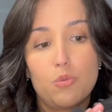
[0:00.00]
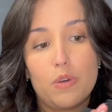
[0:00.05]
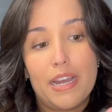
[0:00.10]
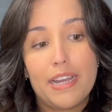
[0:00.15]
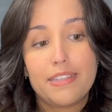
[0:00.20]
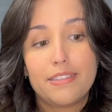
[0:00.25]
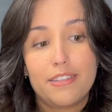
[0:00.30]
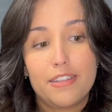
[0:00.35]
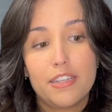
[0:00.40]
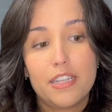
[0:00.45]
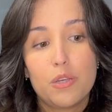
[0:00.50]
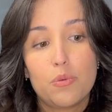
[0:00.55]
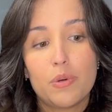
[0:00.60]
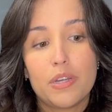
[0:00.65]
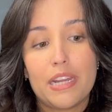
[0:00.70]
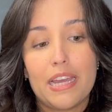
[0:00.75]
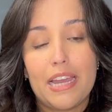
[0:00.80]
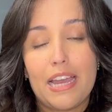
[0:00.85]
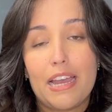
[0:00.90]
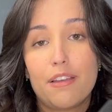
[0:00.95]
ideally want to
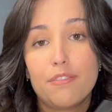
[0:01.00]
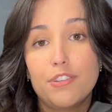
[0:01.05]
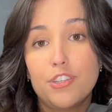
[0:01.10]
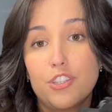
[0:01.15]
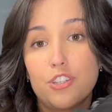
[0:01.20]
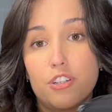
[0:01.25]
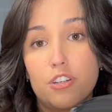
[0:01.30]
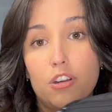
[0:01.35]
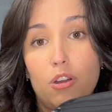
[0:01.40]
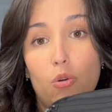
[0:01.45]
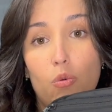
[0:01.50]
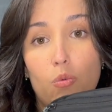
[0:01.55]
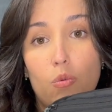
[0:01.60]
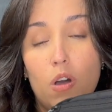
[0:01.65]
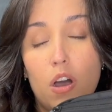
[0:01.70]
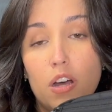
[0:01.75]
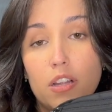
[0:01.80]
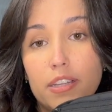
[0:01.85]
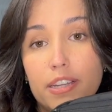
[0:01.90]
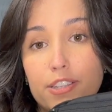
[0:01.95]
have either a
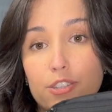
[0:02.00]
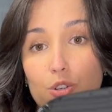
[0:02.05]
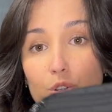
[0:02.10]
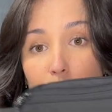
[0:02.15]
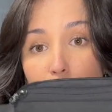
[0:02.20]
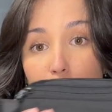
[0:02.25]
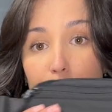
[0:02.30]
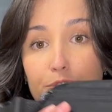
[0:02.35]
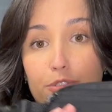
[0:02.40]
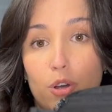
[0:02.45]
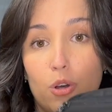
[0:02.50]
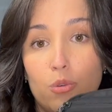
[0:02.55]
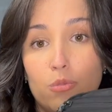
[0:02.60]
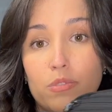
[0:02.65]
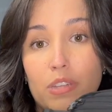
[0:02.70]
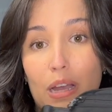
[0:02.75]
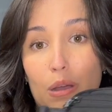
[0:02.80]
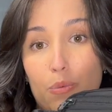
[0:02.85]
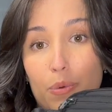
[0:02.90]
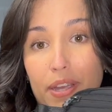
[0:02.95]
wallet or your phone.
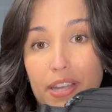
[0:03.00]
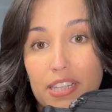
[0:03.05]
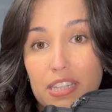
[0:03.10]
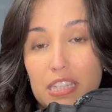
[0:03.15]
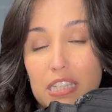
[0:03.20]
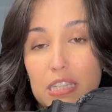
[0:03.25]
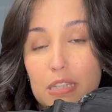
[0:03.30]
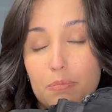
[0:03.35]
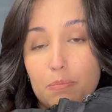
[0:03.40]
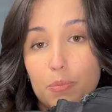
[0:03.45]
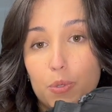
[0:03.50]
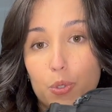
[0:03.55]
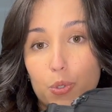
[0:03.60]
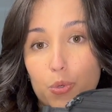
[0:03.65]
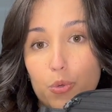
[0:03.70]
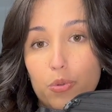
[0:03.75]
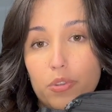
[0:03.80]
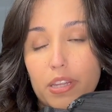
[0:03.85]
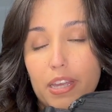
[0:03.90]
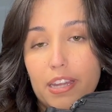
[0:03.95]
That way it's
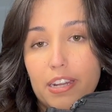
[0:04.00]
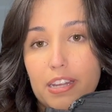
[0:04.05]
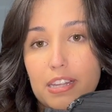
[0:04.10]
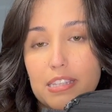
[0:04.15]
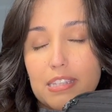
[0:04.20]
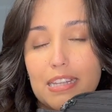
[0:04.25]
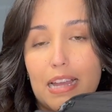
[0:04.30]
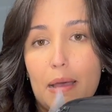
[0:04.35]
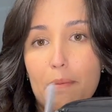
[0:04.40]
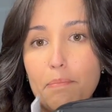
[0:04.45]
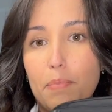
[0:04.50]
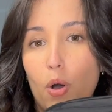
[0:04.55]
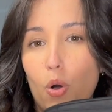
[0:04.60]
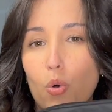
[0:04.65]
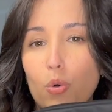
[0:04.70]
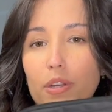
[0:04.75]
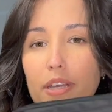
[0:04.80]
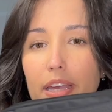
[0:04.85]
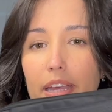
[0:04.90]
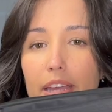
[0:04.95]
smooth and it's not
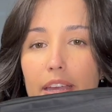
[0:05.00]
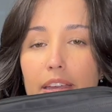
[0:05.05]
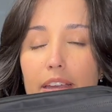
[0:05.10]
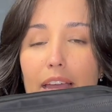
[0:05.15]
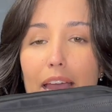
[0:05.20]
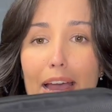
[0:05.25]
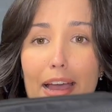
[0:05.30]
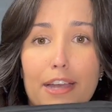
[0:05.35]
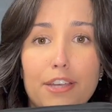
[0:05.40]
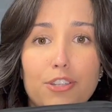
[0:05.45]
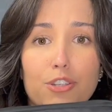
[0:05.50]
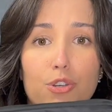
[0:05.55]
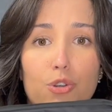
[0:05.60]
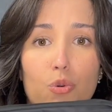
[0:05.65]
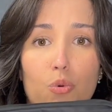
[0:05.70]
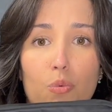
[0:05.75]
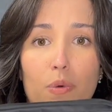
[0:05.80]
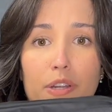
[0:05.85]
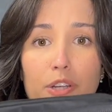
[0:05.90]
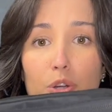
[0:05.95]
poking at you
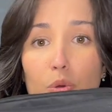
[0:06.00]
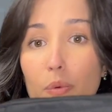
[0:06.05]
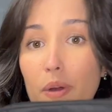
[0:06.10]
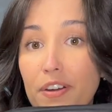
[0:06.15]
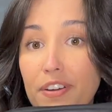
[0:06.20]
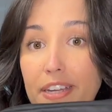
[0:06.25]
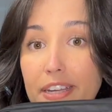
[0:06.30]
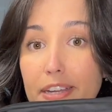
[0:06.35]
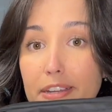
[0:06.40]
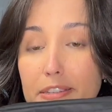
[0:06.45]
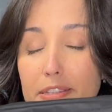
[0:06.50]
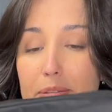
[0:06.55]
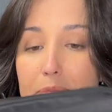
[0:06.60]
when you're wearing it.